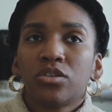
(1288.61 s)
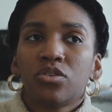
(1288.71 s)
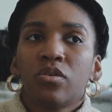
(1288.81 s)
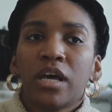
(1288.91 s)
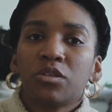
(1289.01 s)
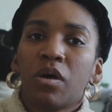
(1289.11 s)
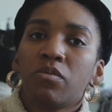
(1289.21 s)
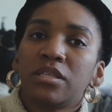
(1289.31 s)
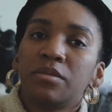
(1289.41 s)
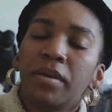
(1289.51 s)
So that's why
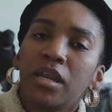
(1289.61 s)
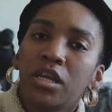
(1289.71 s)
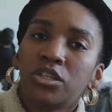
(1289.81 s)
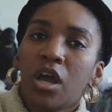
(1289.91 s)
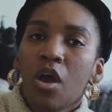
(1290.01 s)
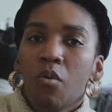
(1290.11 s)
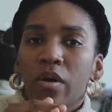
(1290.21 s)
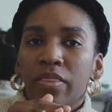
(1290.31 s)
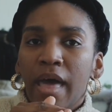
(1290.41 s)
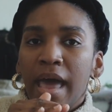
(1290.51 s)
with spinach,
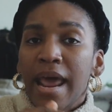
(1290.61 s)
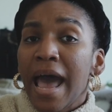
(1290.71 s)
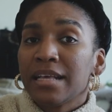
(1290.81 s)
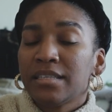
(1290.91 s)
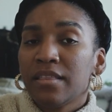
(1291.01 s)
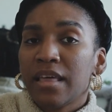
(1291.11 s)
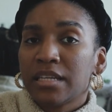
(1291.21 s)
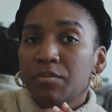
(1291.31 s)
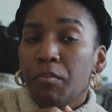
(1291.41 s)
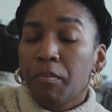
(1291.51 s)
when that acid
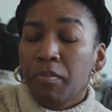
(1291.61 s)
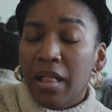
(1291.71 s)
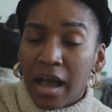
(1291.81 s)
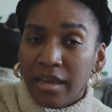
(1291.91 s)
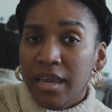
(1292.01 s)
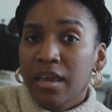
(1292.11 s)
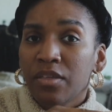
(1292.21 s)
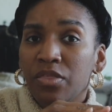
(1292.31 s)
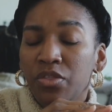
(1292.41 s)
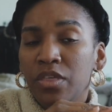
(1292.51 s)
that's
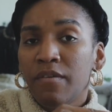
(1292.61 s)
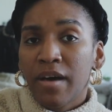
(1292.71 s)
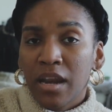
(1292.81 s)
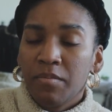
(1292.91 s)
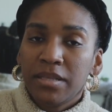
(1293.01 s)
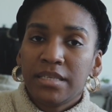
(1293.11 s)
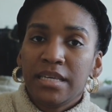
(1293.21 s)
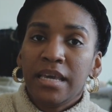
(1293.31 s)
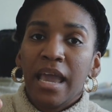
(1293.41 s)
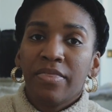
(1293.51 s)
blocking the vitamin
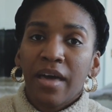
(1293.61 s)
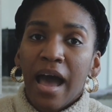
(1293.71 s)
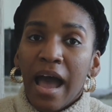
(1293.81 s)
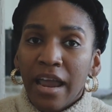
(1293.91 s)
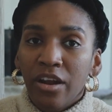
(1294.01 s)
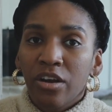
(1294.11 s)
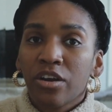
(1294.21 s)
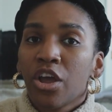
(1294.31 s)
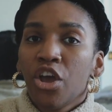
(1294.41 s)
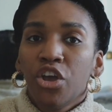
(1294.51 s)
C and the iron,